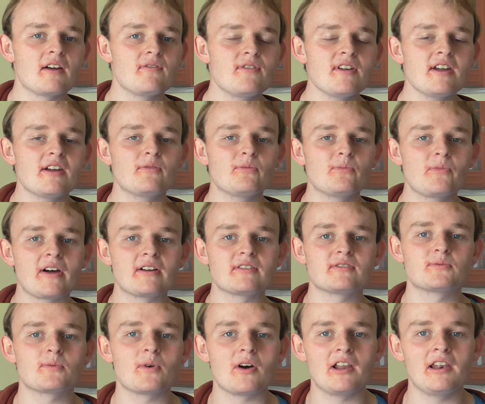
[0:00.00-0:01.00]
think
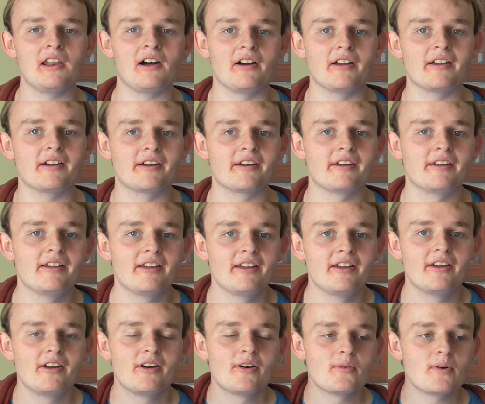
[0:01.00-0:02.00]
that's what I like
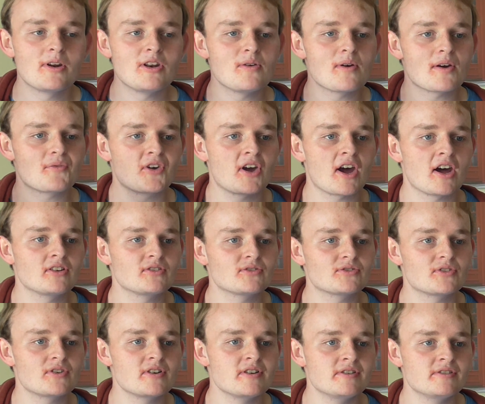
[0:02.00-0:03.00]
when you have
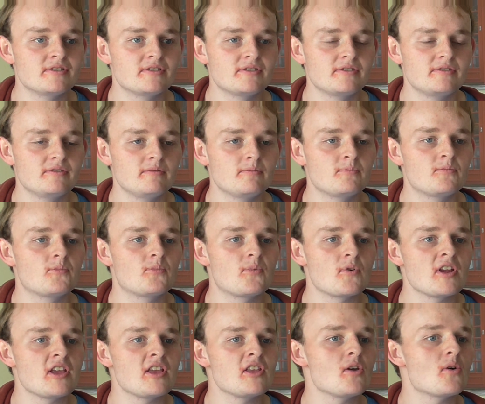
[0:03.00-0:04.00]
countries
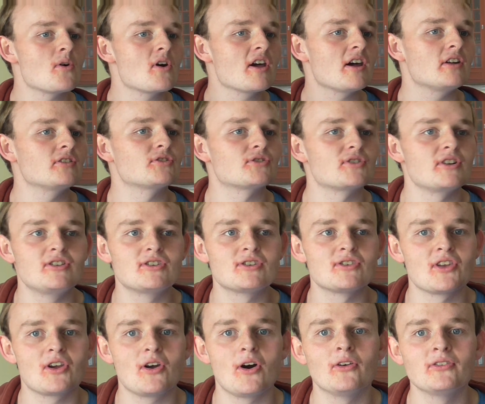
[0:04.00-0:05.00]
bringing your country
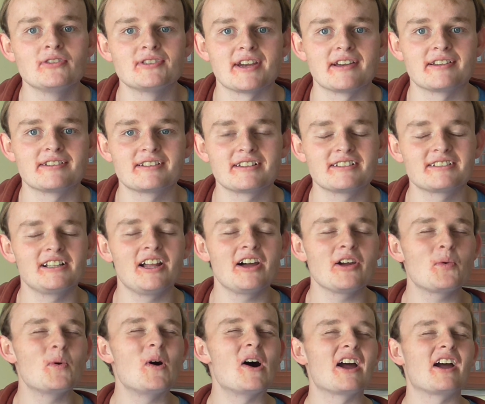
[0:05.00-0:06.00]
to the contest. It's
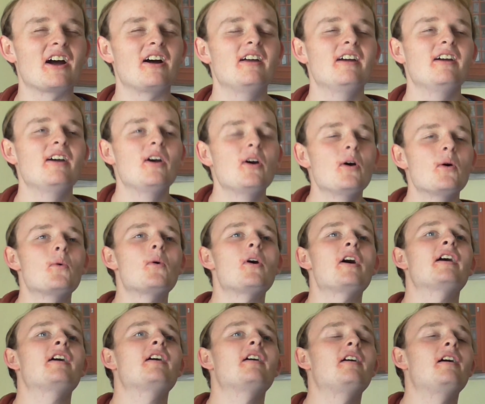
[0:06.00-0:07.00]
like why
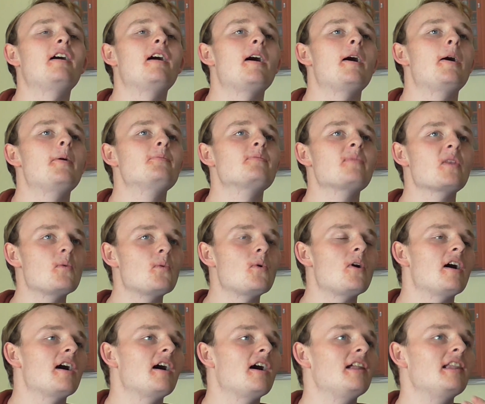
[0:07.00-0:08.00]

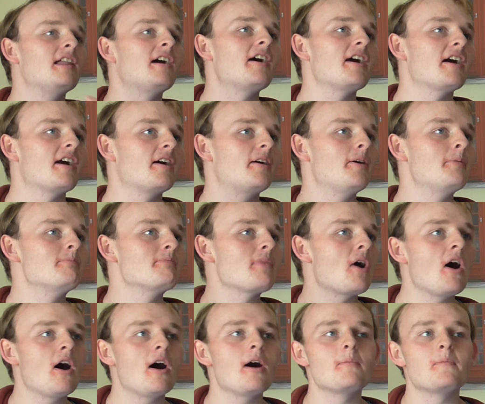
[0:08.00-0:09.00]
I like
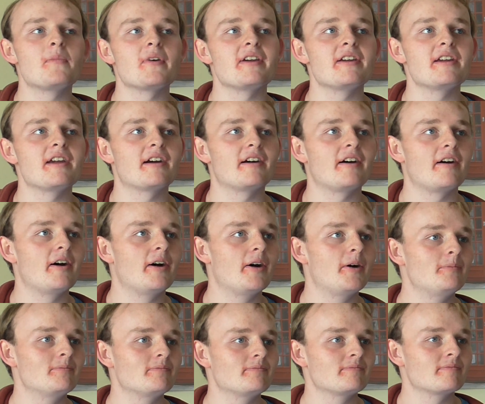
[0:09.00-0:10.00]
Heartbeat,
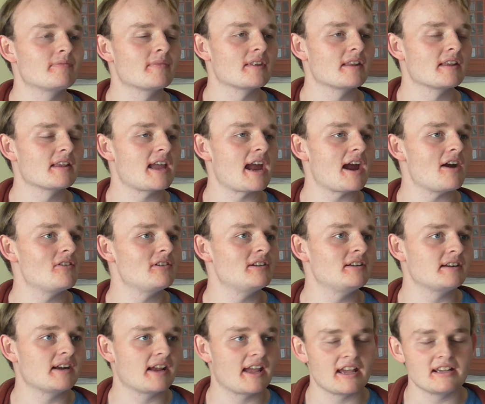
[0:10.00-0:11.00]

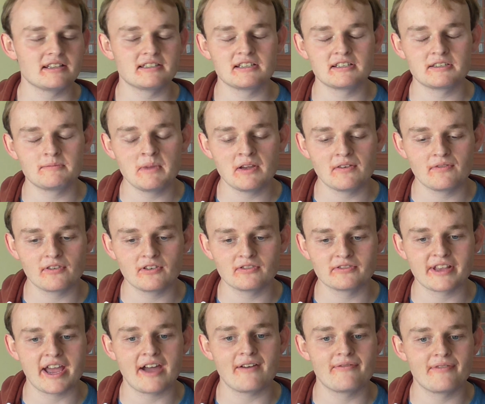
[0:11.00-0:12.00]
Carolyn and Casey Smith,
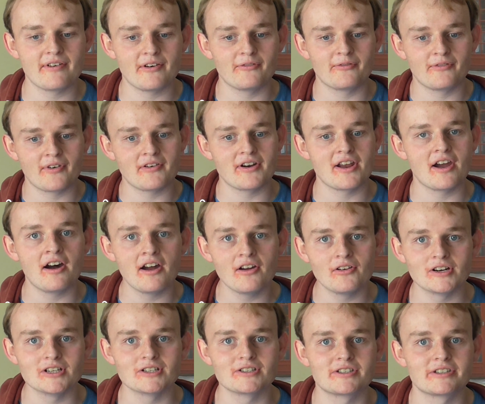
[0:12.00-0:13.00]
because that felt very
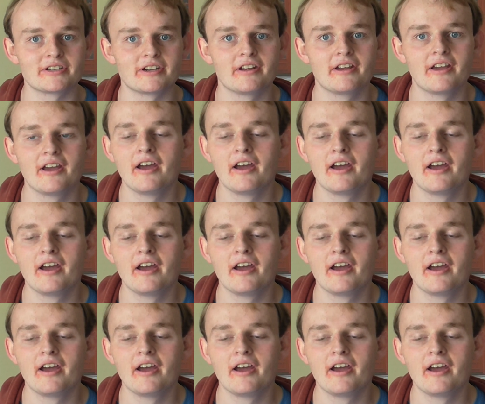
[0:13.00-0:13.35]
Irish.